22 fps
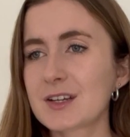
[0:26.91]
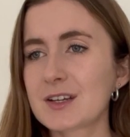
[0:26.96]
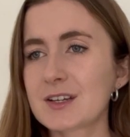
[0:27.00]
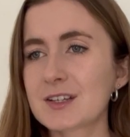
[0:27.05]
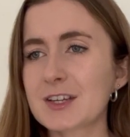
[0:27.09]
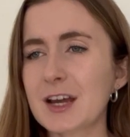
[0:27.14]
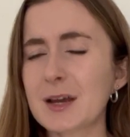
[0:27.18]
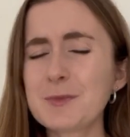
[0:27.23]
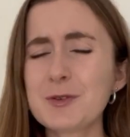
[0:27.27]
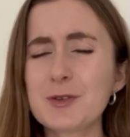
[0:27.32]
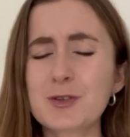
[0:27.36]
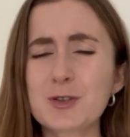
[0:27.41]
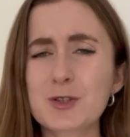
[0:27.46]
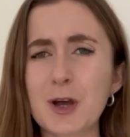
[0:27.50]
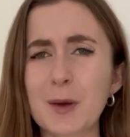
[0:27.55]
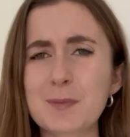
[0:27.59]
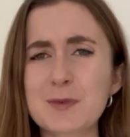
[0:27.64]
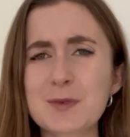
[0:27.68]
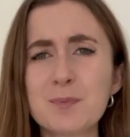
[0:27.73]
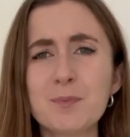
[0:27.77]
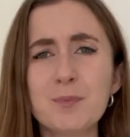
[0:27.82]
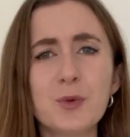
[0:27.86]
Time you
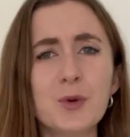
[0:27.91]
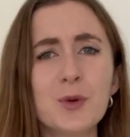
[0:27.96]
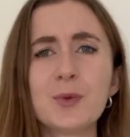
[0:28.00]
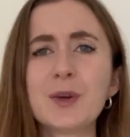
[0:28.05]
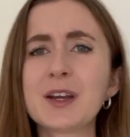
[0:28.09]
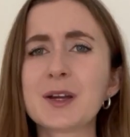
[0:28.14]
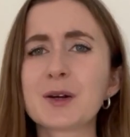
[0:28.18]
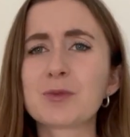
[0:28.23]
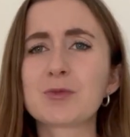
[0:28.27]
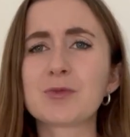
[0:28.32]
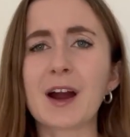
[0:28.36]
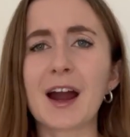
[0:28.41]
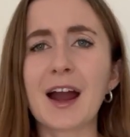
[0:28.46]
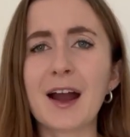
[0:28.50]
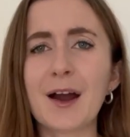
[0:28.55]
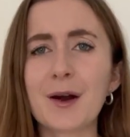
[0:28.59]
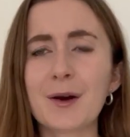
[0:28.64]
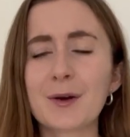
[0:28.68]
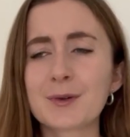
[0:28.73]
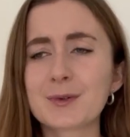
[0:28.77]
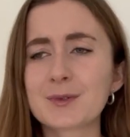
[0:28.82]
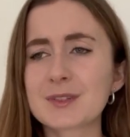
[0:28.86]
stopped mooning
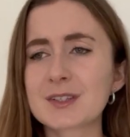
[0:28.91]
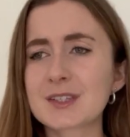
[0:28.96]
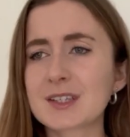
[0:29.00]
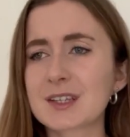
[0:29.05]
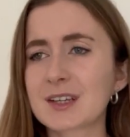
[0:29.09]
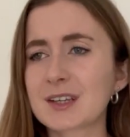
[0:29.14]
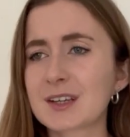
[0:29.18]
around